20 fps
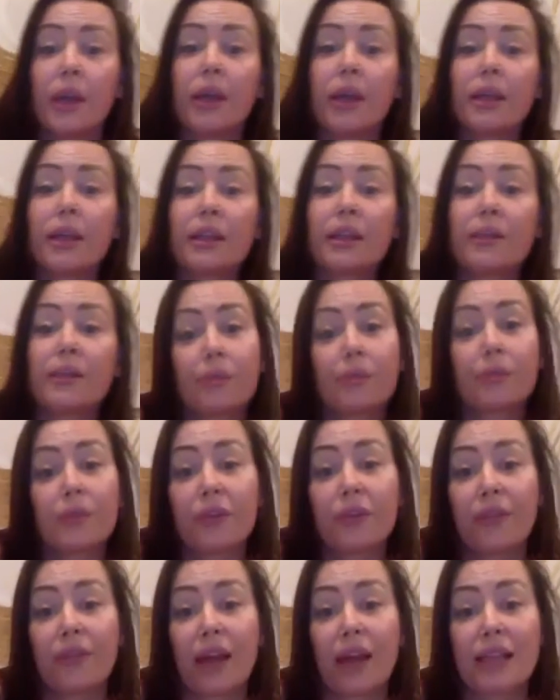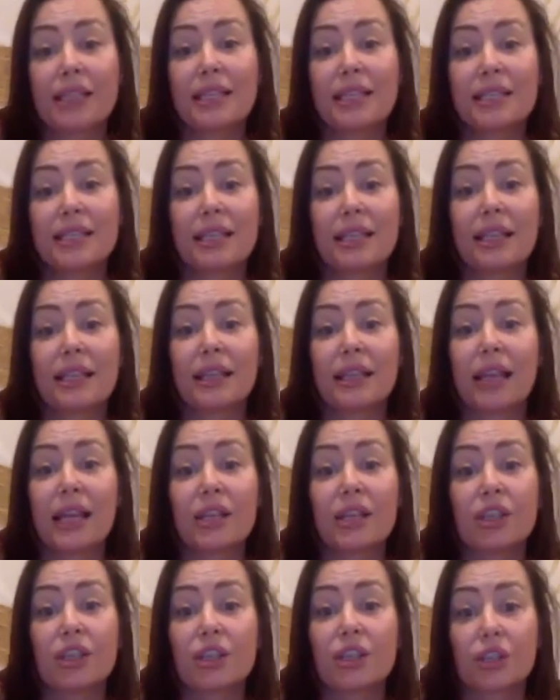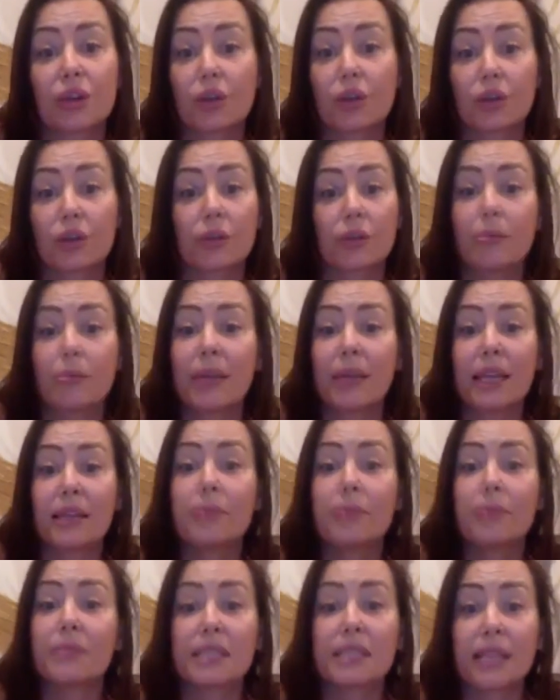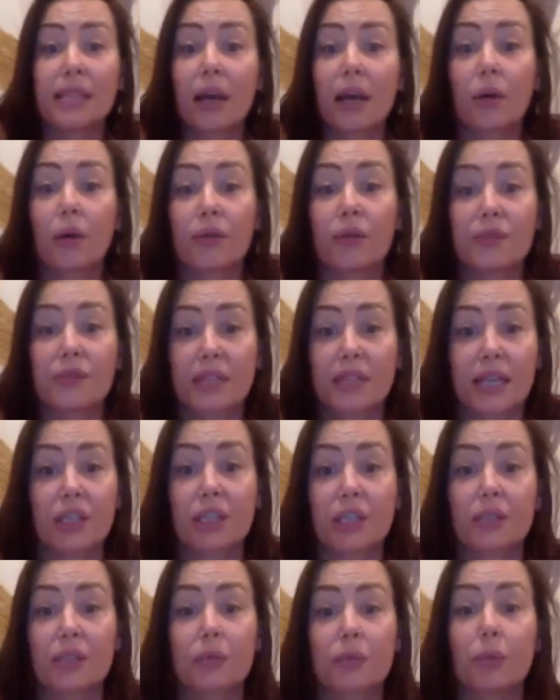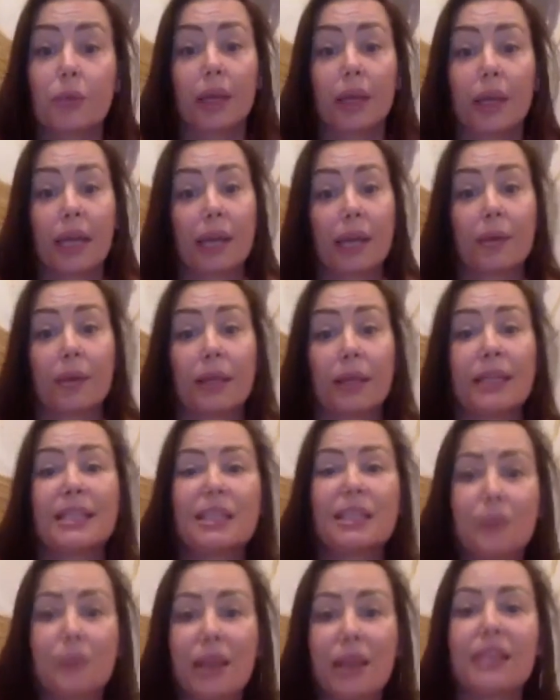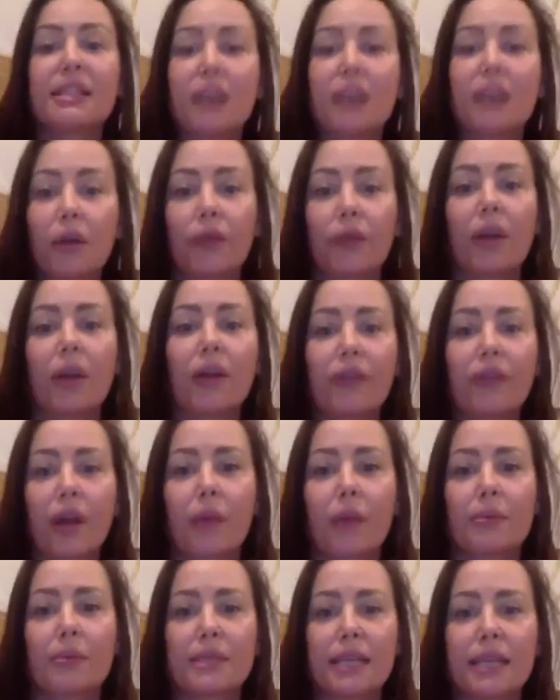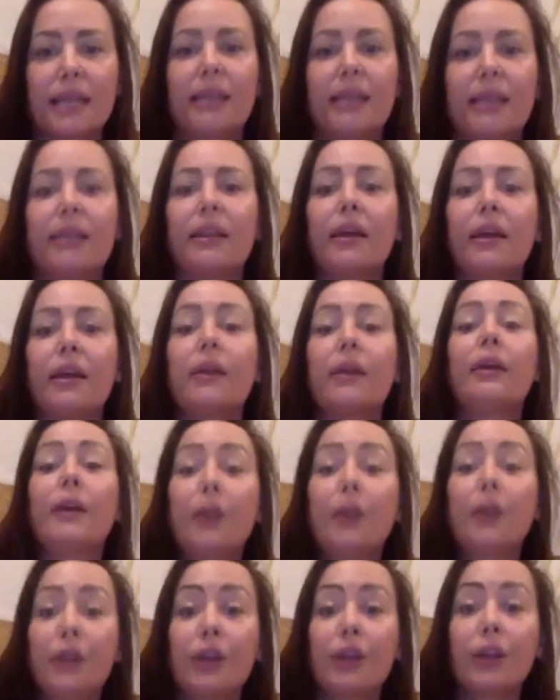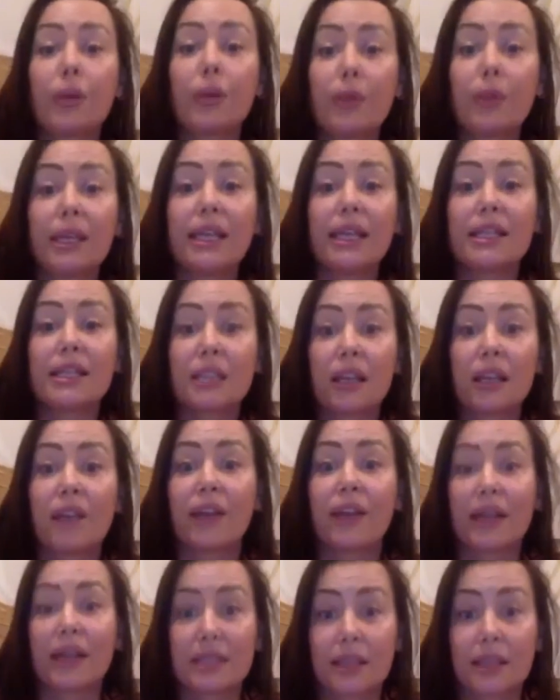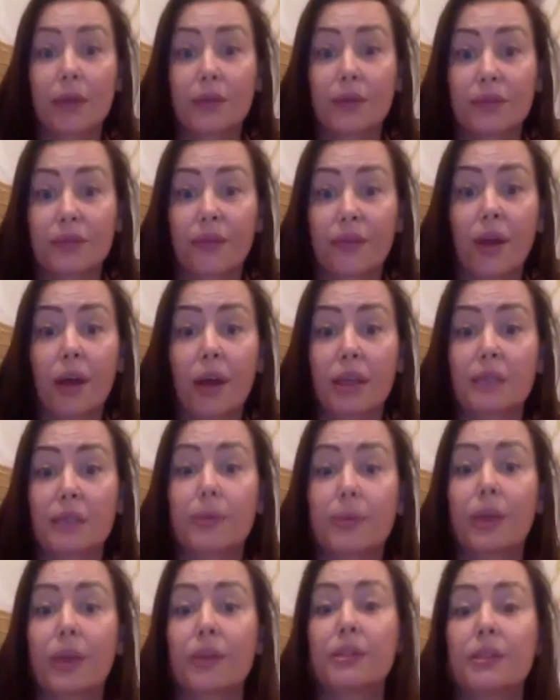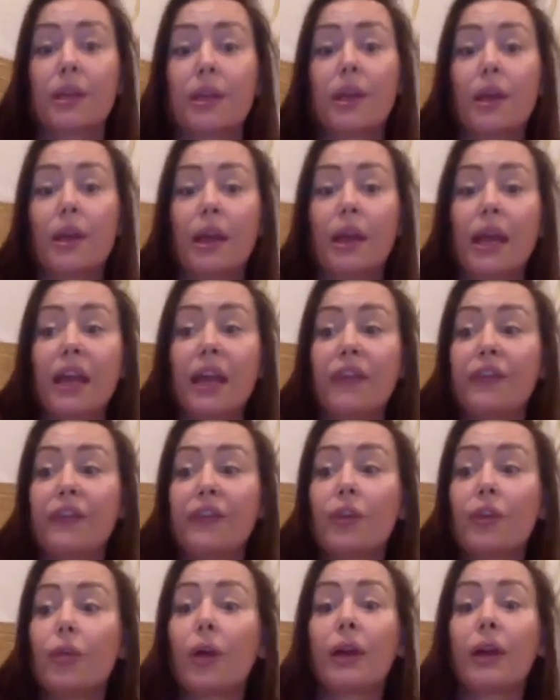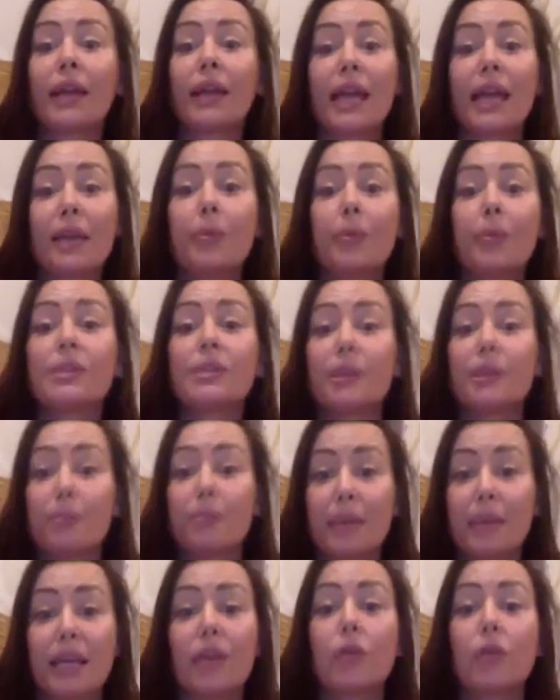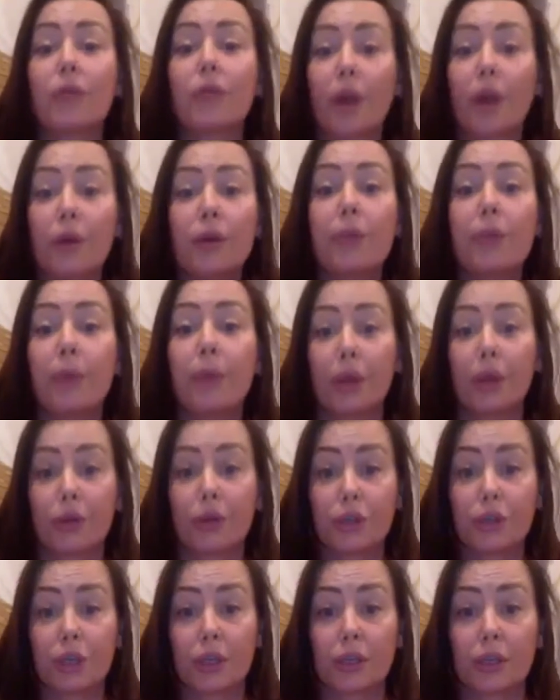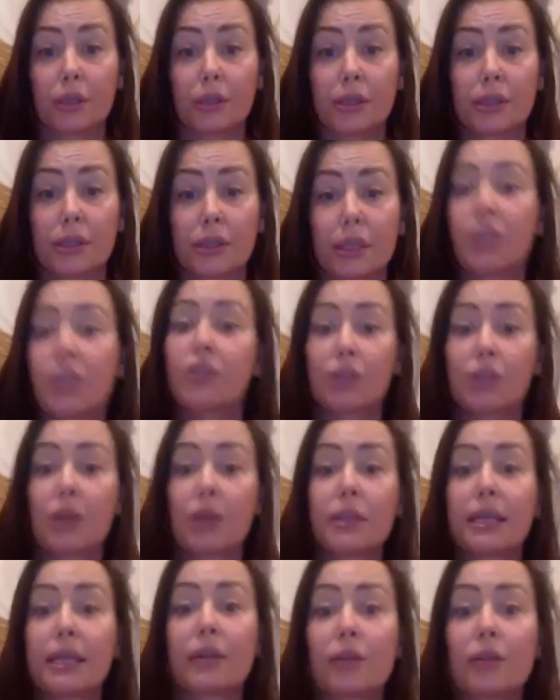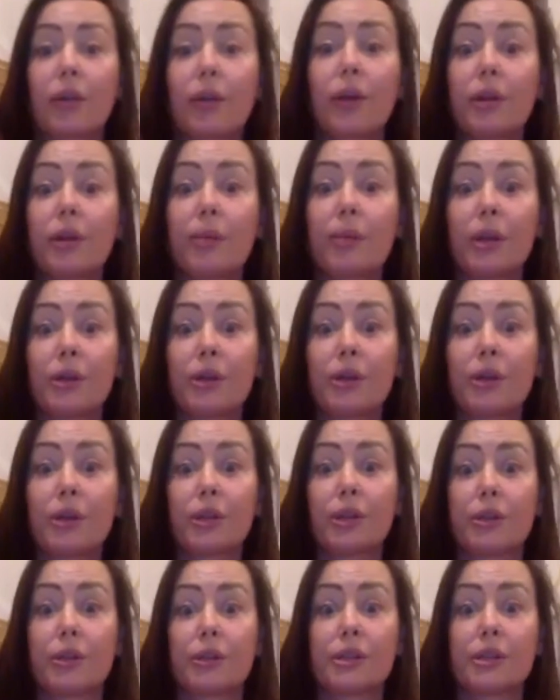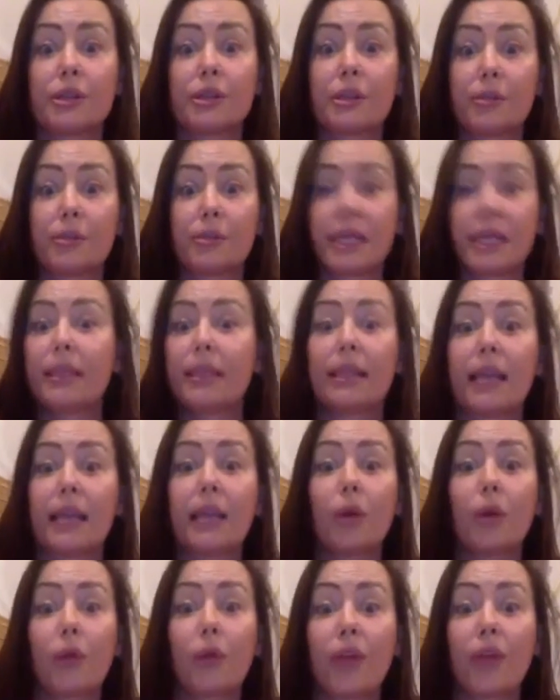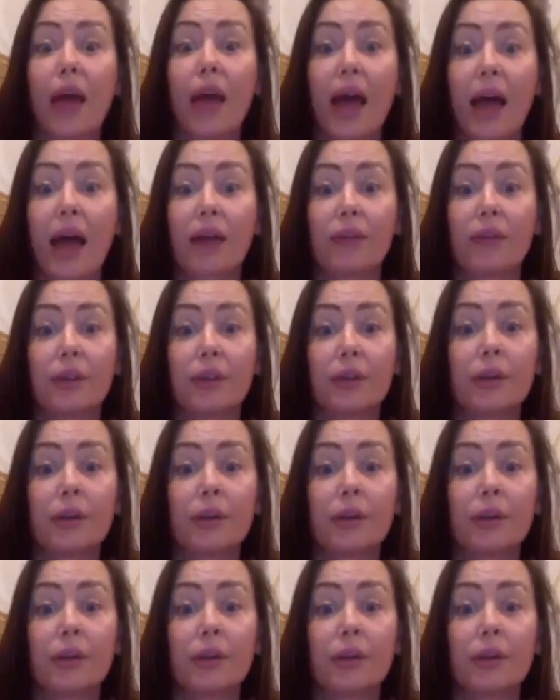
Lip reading: the fact is that they just couldn't meet themselves. They just weren't able, and this is where the self-love comes in, and that, we need to love ourselves first. Because if you're unable to meet your own emotions, and you shut down your own emotions and pretend that they're not there, and,